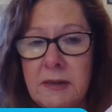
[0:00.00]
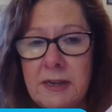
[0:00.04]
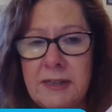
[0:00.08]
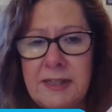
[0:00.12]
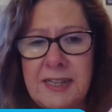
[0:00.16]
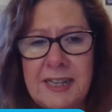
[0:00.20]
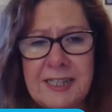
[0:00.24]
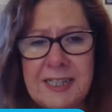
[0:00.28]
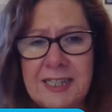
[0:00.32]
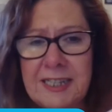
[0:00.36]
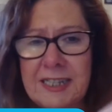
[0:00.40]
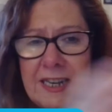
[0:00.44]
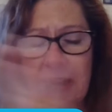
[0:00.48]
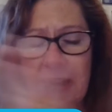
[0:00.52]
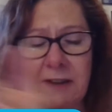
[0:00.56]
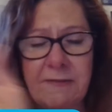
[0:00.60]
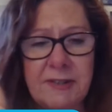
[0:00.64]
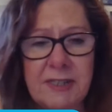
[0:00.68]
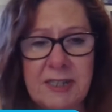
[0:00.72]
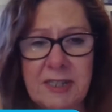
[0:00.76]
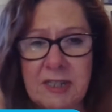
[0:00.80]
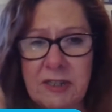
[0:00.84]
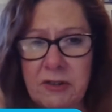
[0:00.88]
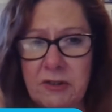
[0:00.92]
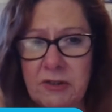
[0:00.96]
And that's in
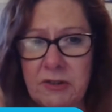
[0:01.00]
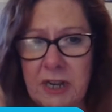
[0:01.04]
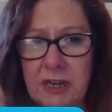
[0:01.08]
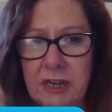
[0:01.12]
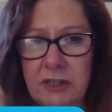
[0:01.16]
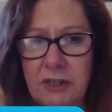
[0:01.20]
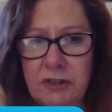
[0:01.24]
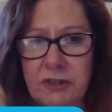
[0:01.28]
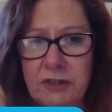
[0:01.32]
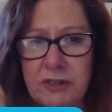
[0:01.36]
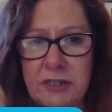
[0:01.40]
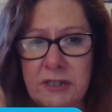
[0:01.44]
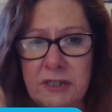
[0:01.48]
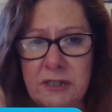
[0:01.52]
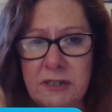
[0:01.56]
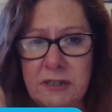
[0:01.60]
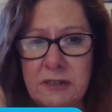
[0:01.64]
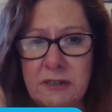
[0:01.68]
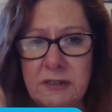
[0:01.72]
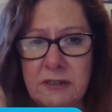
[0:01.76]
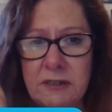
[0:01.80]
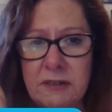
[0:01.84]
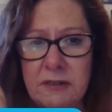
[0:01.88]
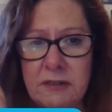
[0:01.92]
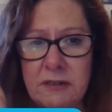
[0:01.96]
every single country.
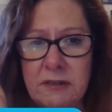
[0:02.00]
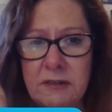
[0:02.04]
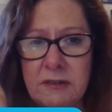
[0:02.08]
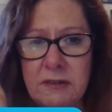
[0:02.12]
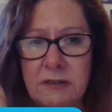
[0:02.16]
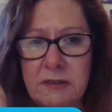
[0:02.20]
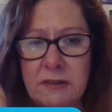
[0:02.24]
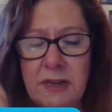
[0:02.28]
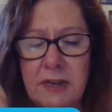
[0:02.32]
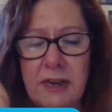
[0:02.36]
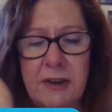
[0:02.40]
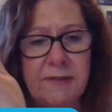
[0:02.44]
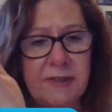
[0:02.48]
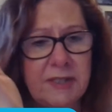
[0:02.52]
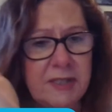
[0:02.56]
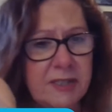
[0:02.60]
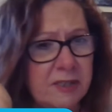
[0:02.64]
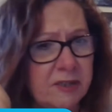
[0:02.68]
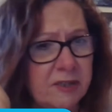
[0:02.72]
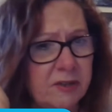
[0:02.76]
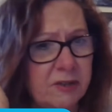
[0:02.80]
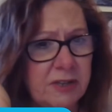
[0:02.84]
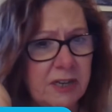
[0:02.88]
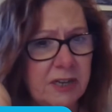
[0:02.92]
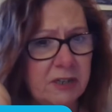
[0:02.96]
Every
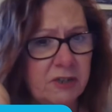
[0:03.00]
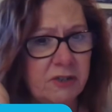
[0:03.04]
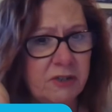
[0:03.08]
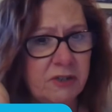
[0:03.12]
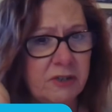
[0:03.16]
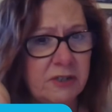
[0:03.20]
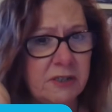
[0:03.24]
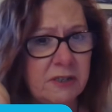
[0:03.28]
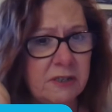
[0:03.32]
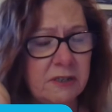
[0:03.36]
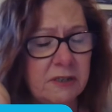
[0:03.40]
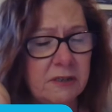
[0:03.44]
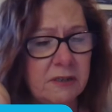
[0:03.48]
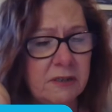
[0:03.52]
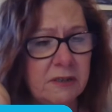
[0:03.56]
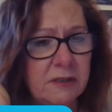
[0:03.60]
single country.